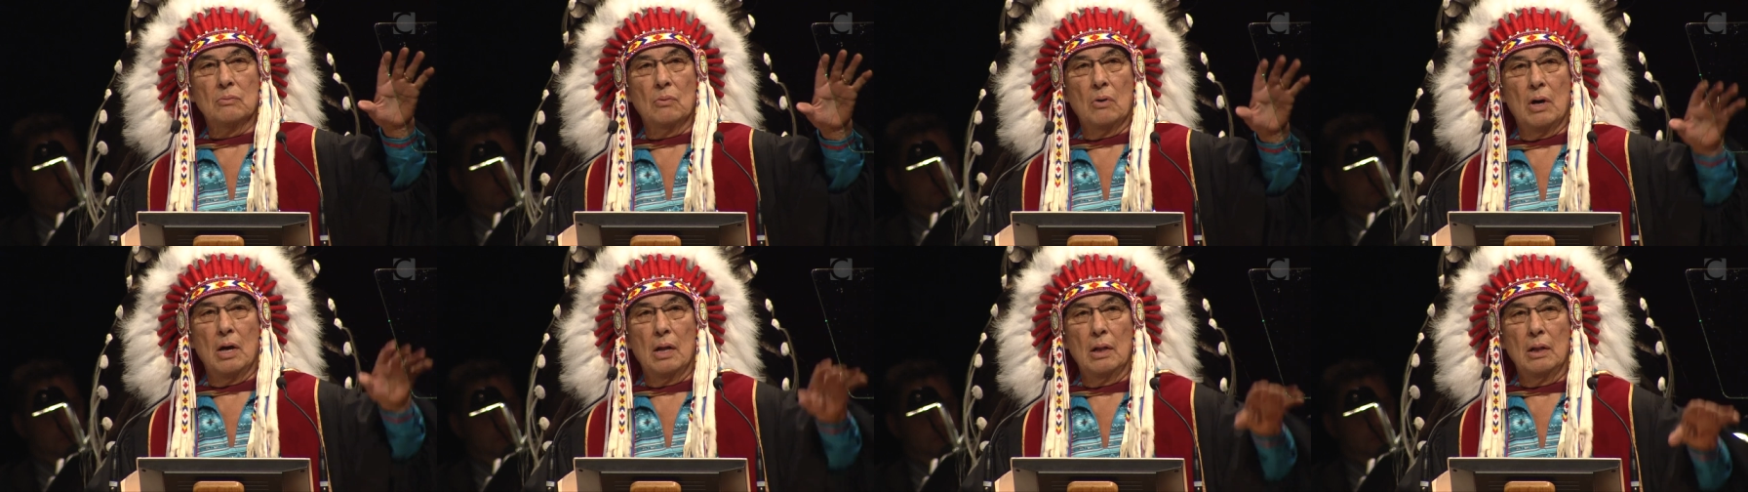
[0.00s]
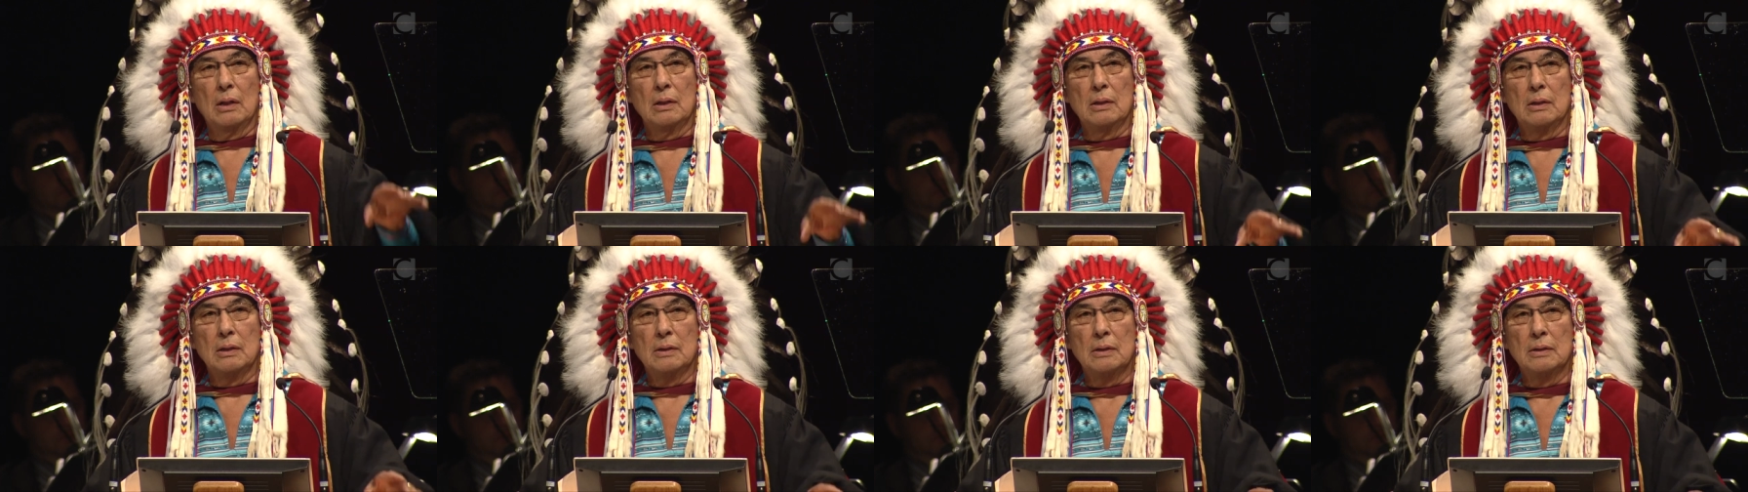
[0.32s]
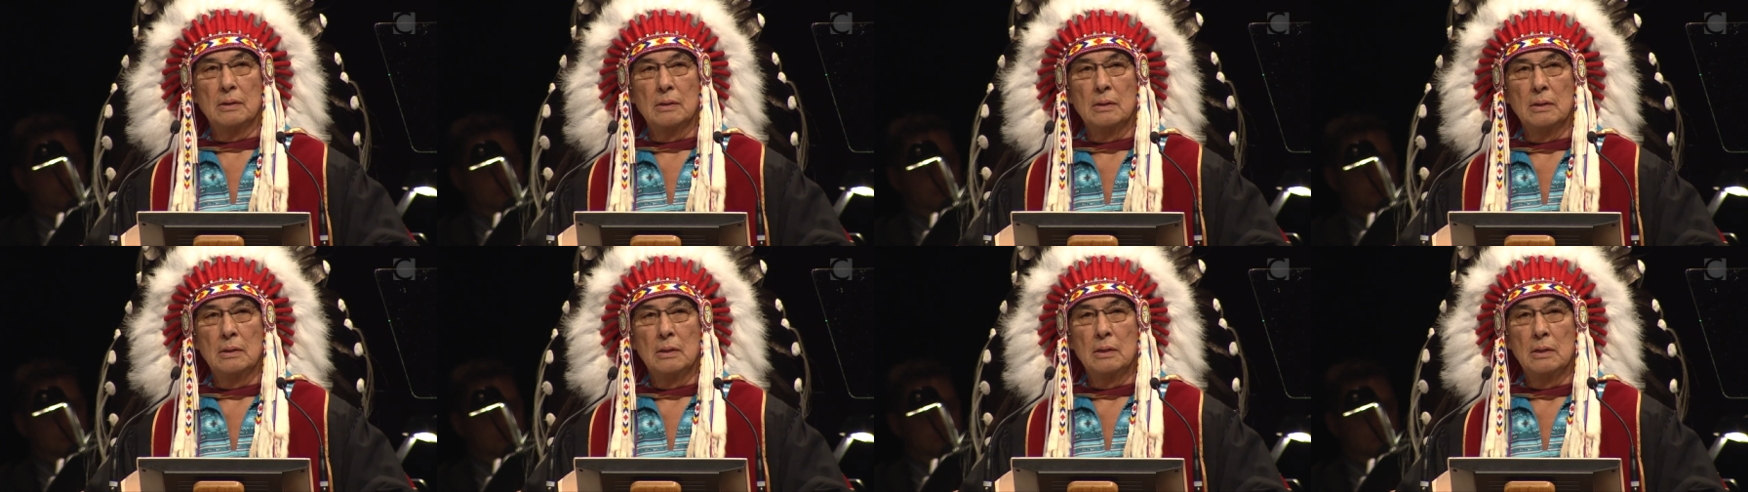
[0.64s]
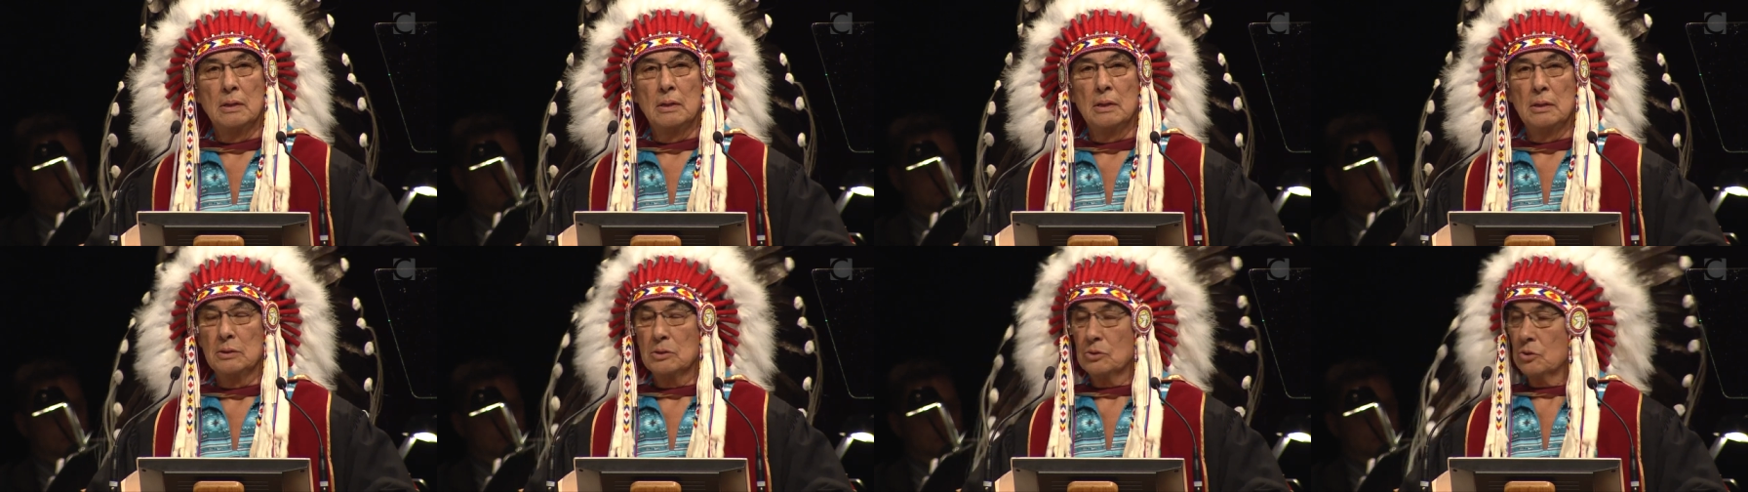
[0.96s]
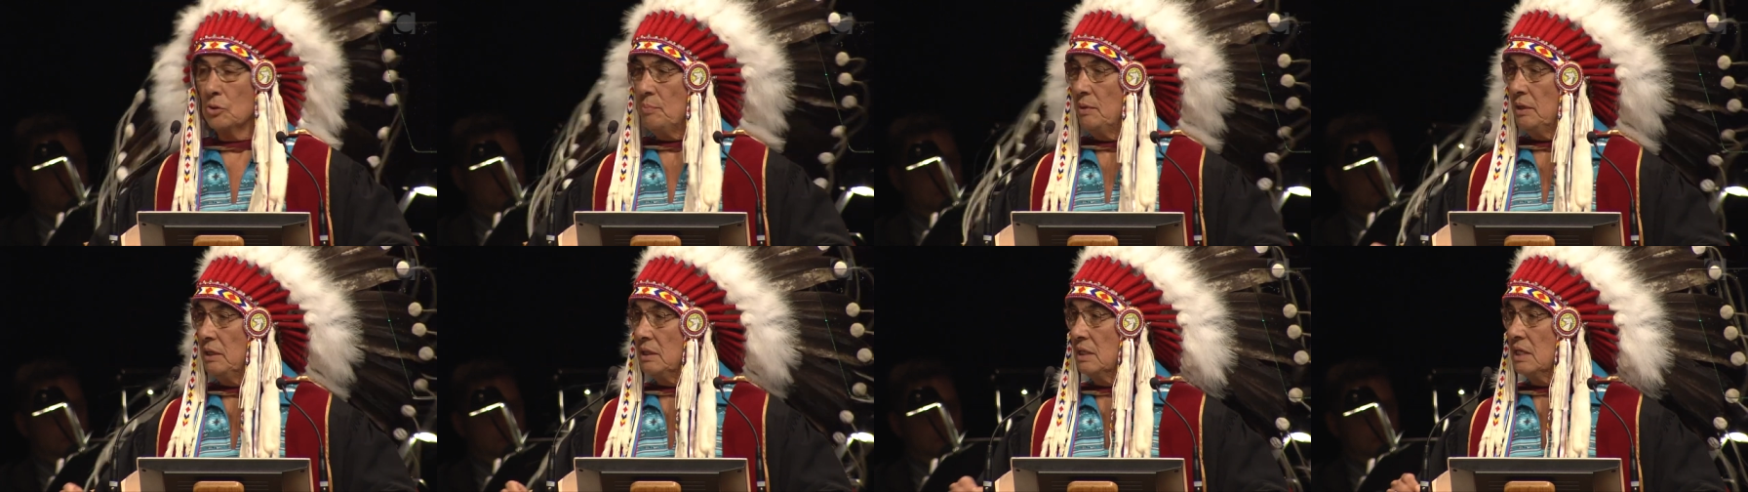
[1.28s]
wall, to be